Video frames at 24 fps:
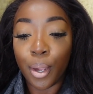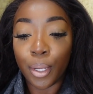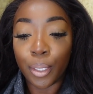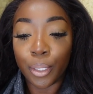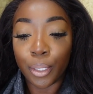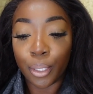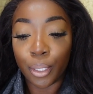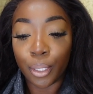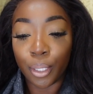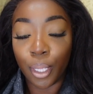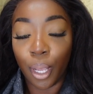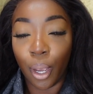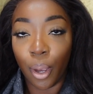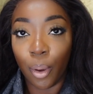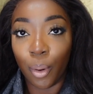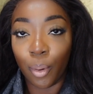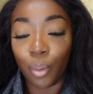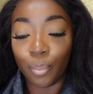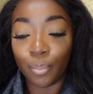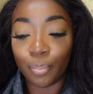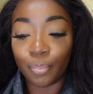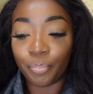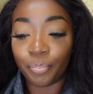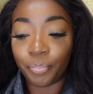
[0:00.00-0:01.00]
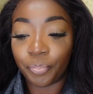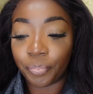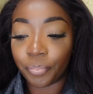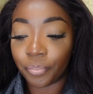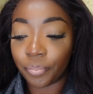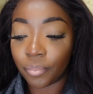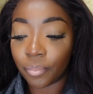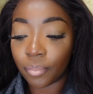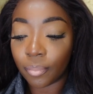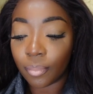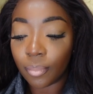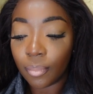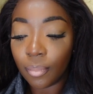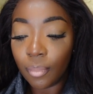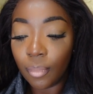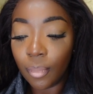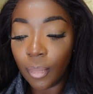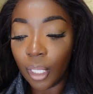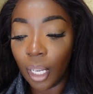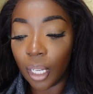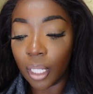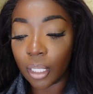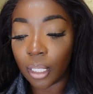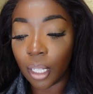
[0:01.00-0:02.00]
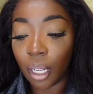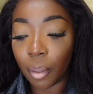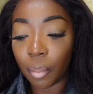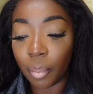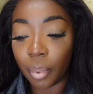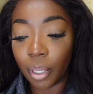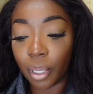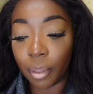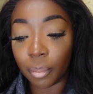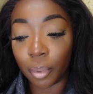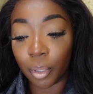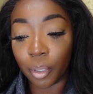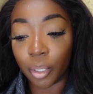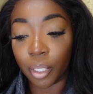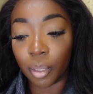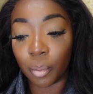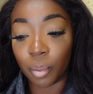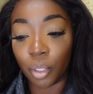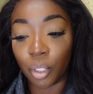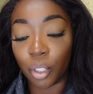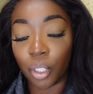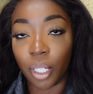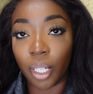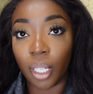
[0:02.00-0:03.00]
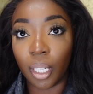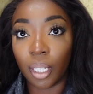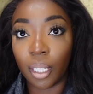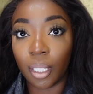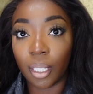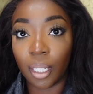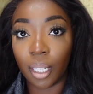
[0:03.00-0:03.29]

So I started putting up the Christmas tree